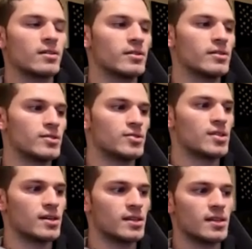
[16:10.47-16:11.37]
leagues
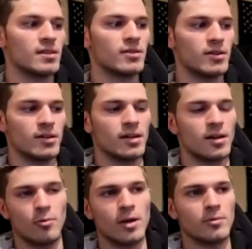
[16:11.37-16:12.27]
think that they're going to get
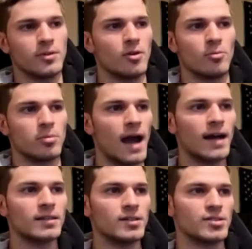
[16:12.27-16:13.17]
away with no
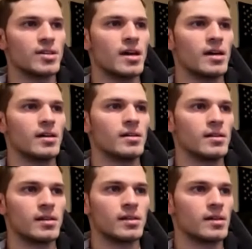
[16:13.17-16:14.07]
practice and
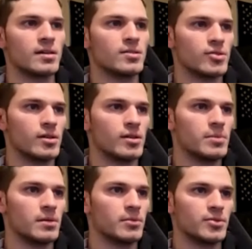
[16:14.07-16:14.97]
think the kids are going to
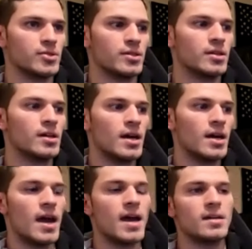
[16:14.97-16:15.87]
be able to
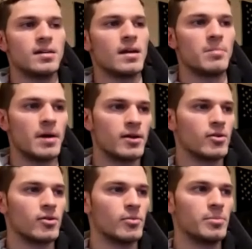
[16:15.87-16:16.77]
A, get
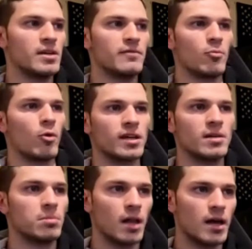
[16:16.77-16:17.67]
better, or B, even want to
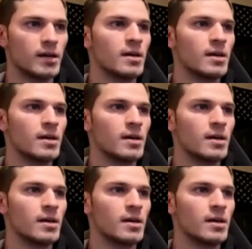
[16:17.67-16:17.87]
keep playing.